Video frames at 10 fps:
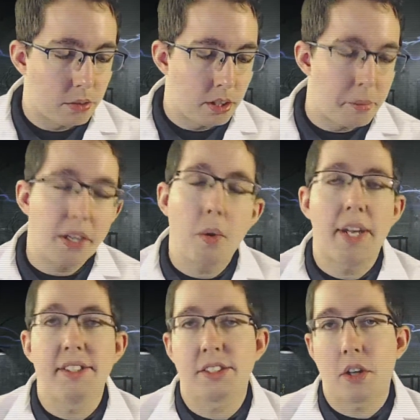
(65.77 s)
Let me go
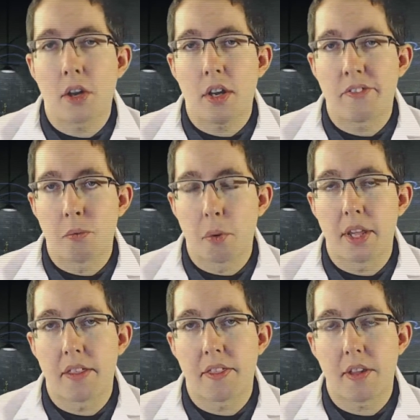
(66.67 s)
ahead and start off
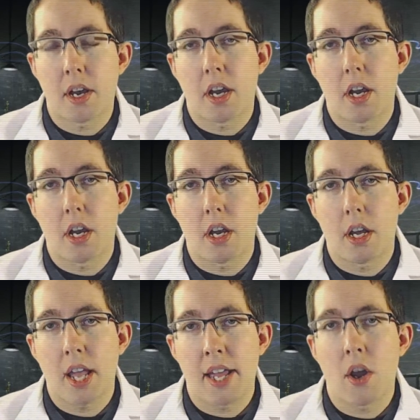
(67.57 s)
with
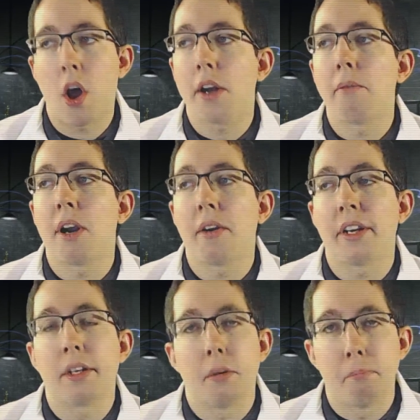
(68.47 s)
an
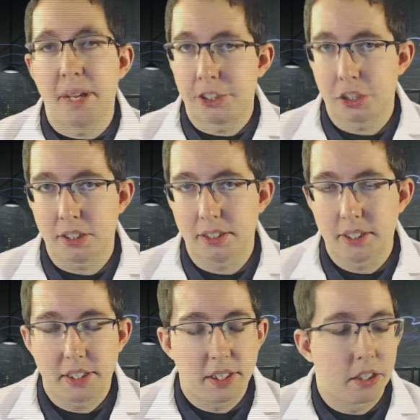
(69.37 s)
honorary mention
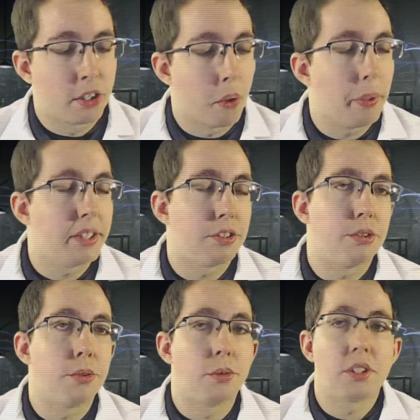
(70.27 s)
going
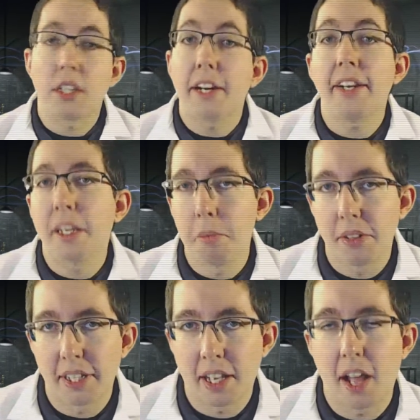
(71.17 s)
to Tolarian
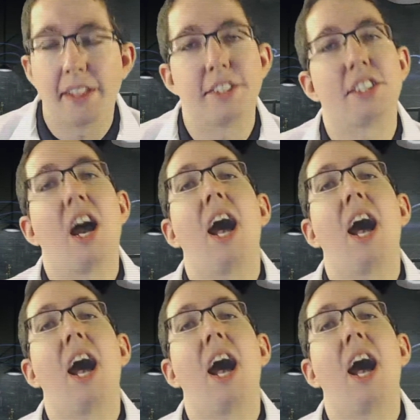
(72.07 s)
Community College.